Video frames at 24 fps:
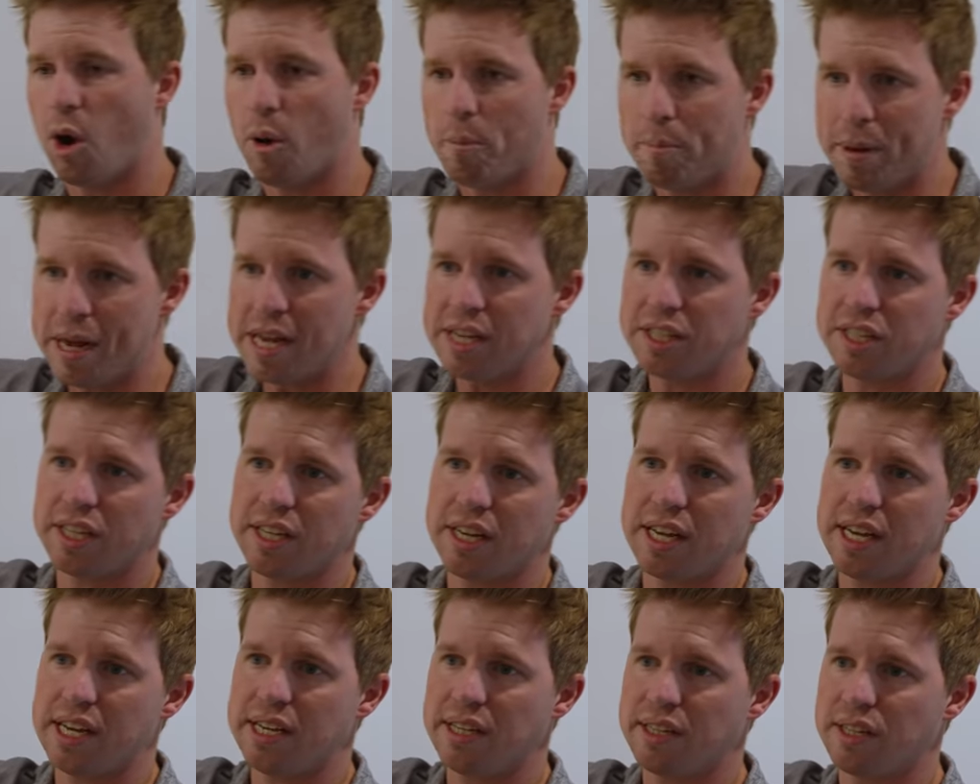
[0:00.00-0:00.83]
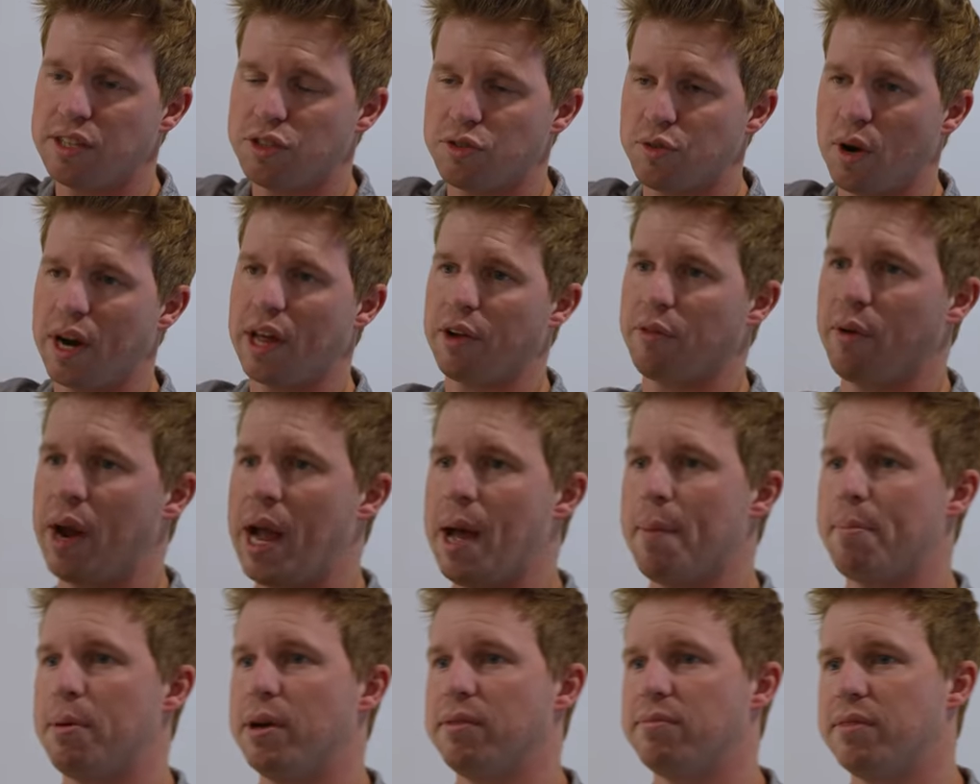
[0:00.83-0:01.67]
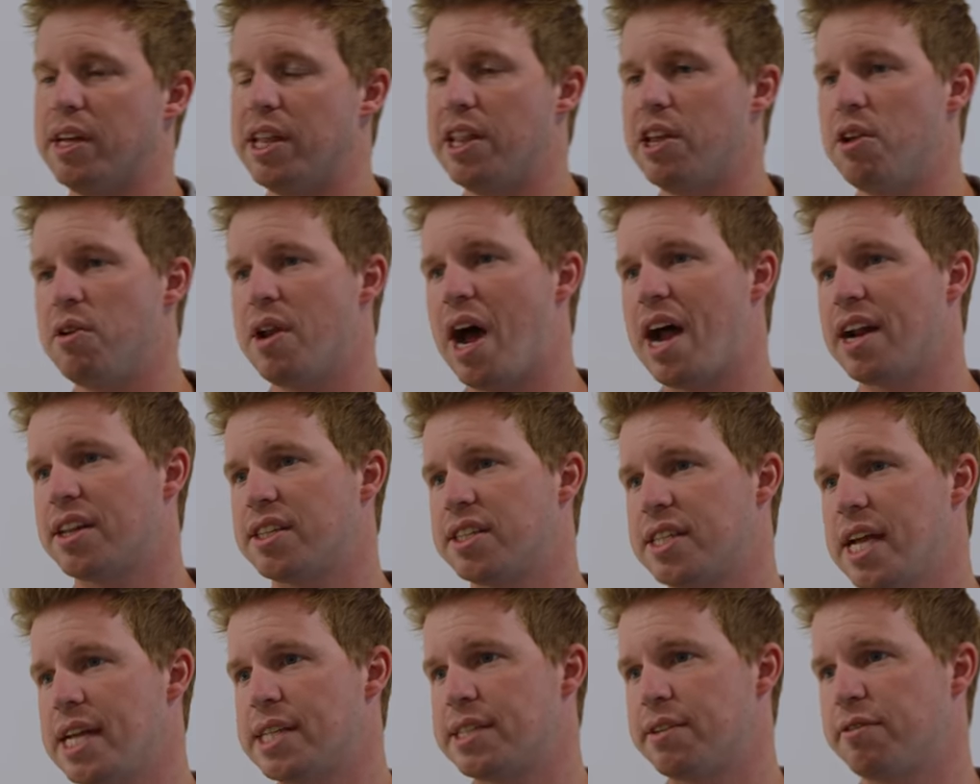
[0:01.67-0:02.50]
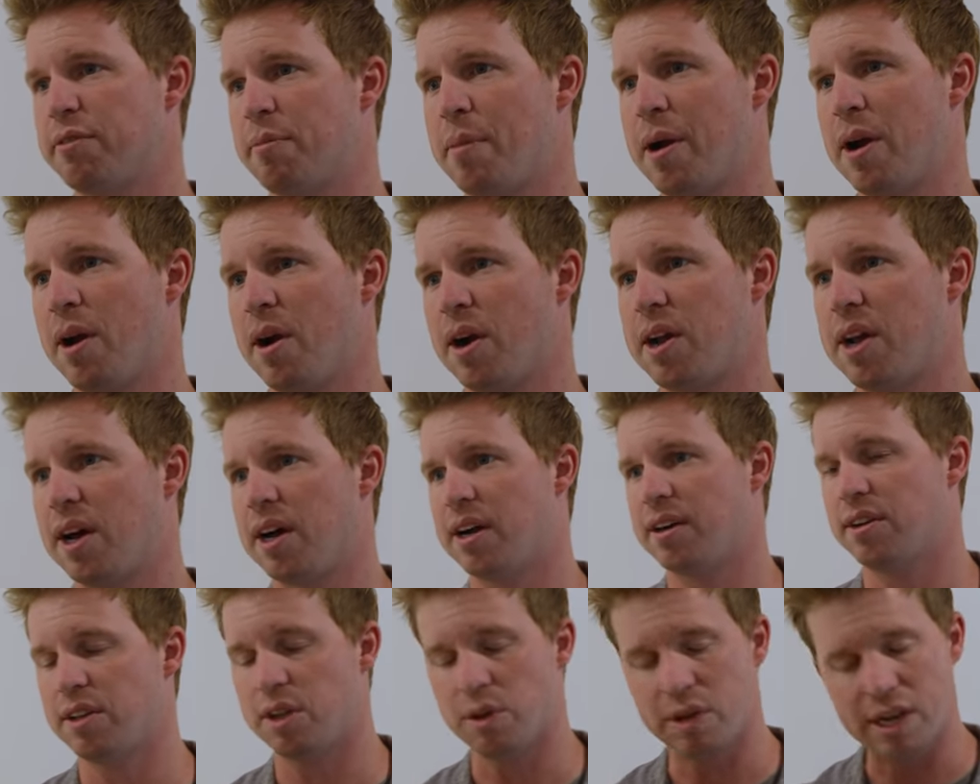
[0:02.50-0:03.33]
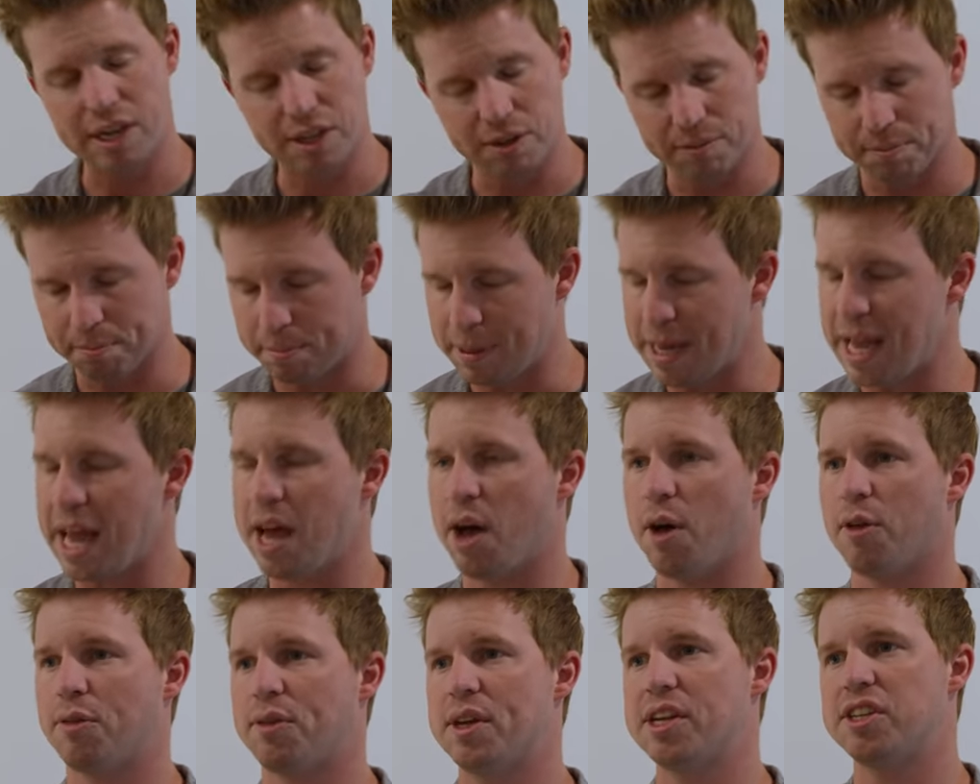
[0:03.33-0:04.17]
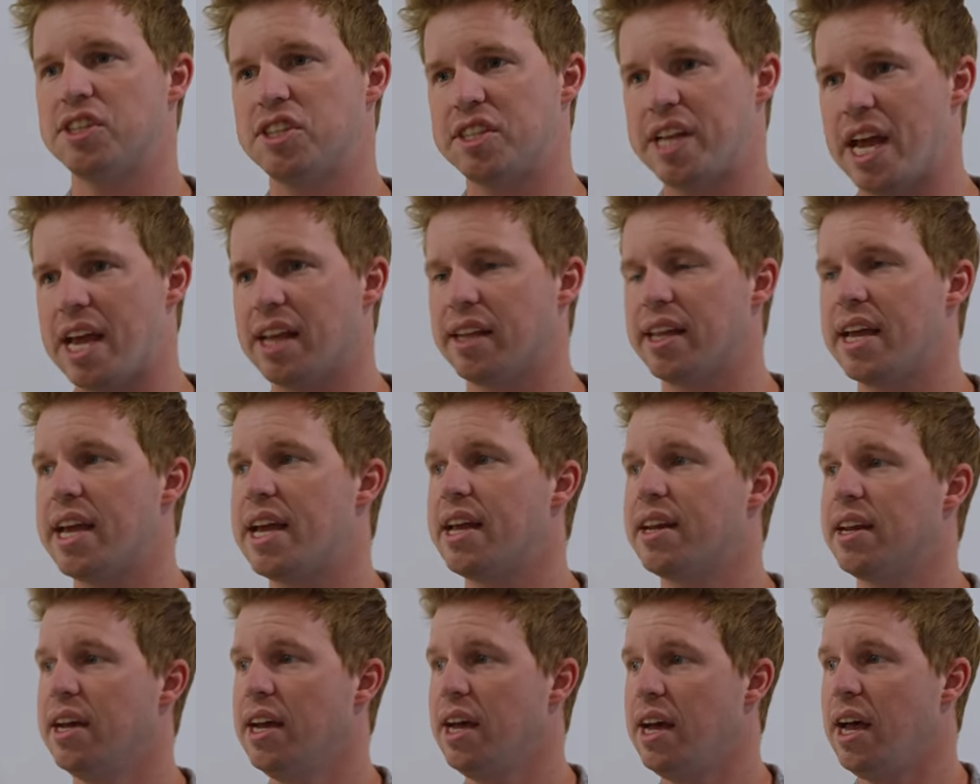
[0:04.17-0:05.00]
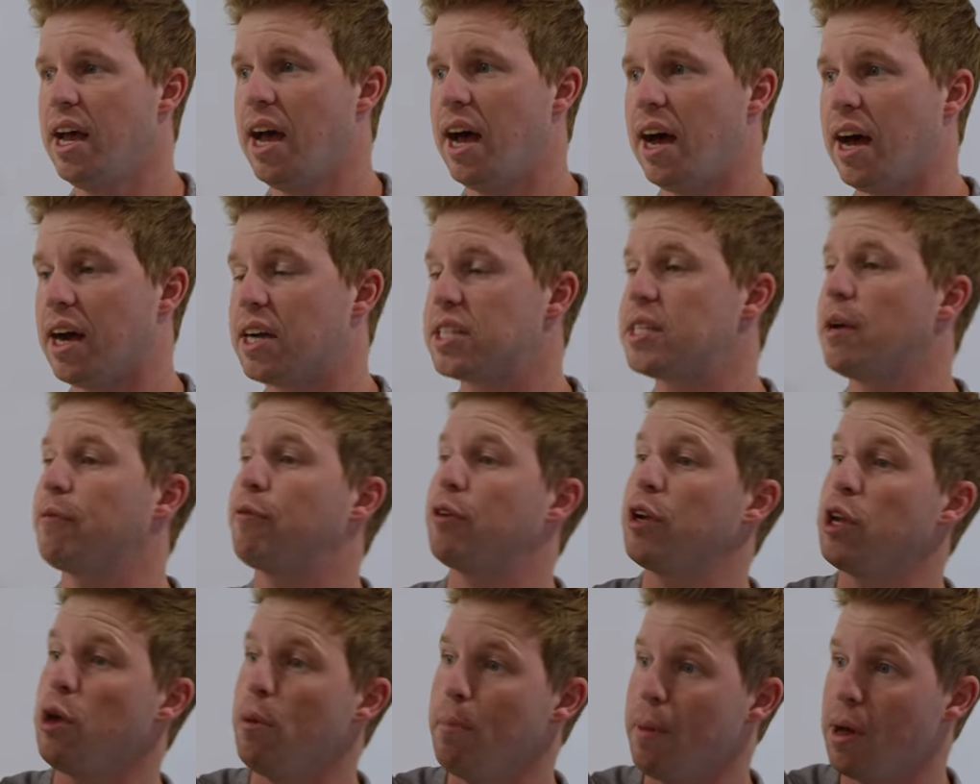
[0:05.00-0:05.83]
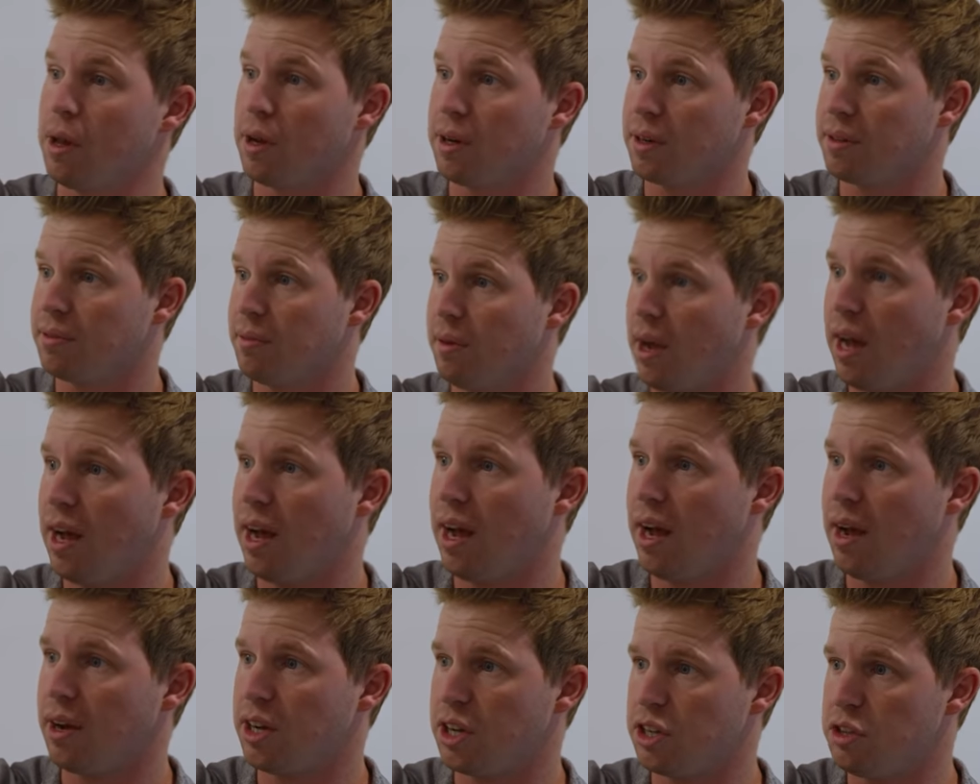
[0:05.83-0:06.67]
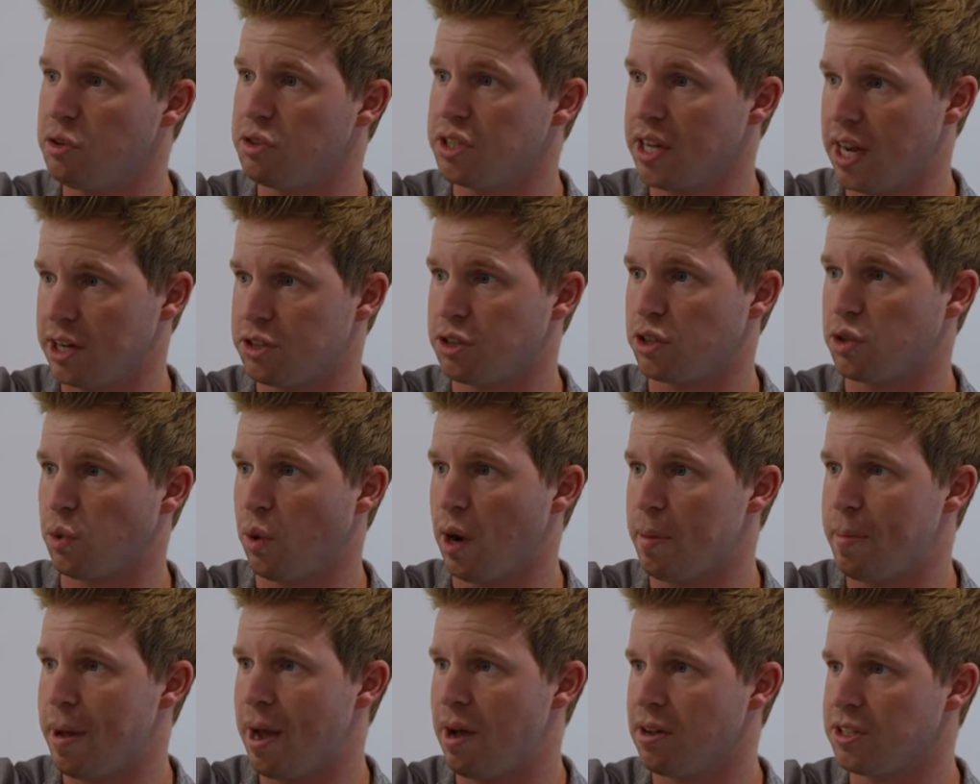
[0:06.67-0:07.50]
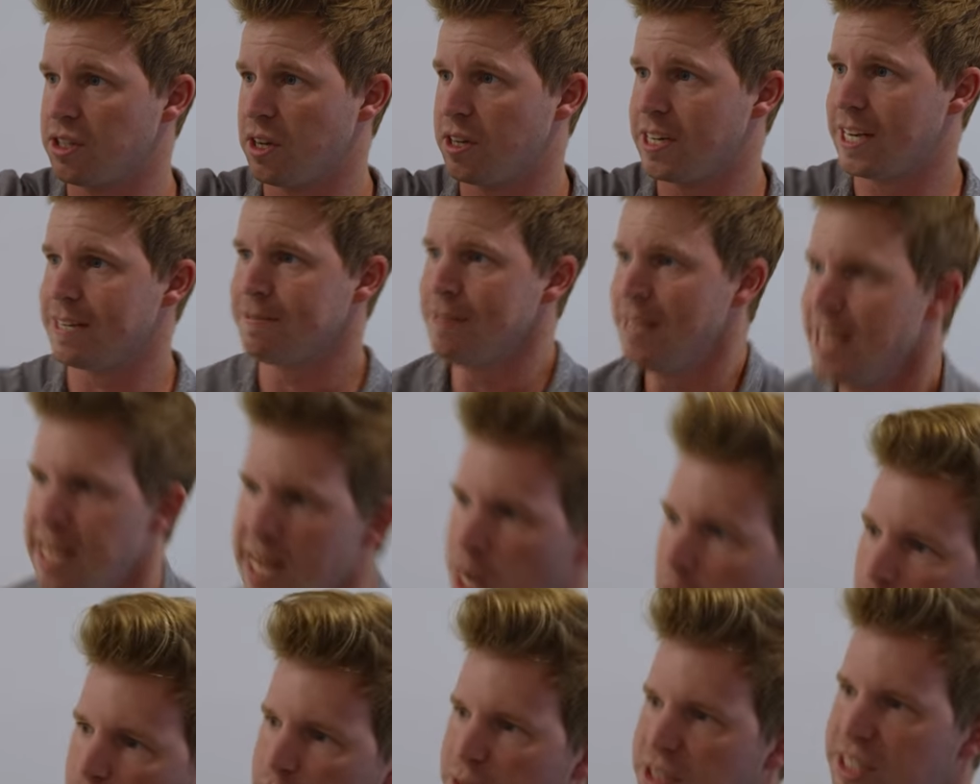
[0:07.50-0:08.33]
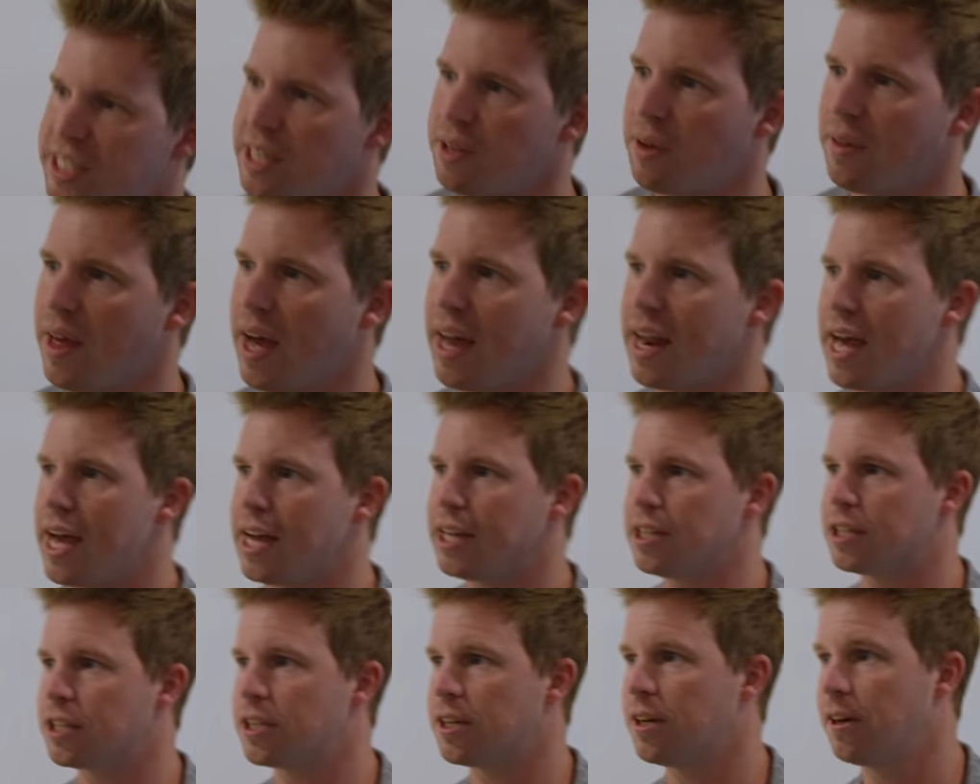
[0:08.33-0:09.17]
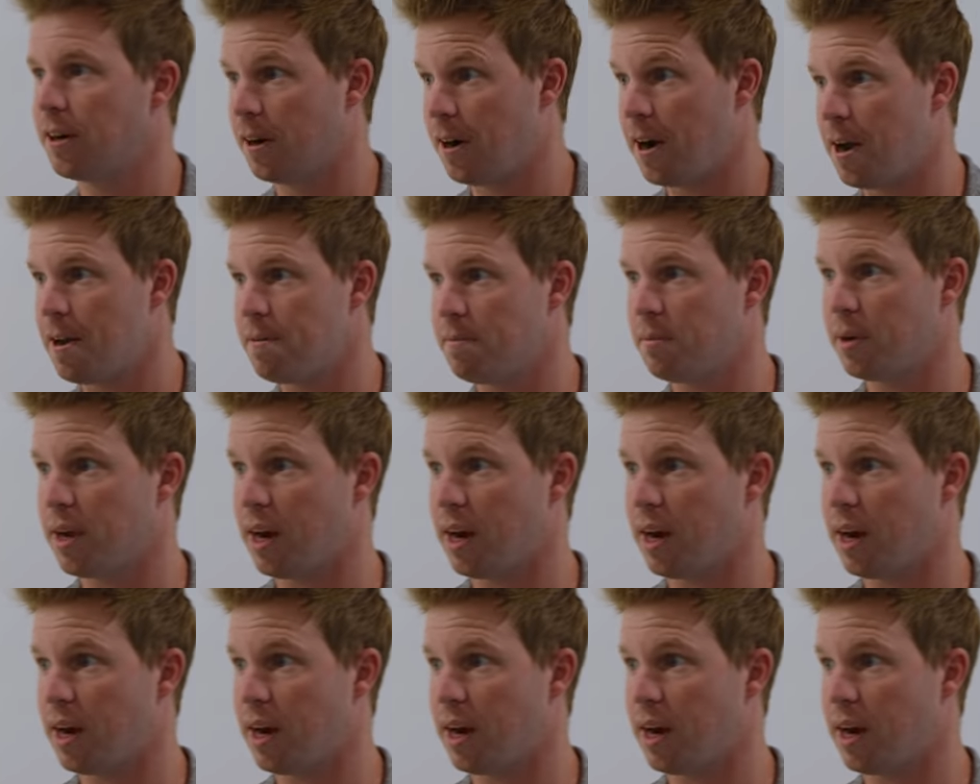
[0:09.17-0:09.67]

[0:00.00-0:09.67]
Obesity is running rampant in the United States of America. You need to be healthy, stay lean, except for you, Miller. Could use an extra 20 pounds on you. Help seal that edge. All right.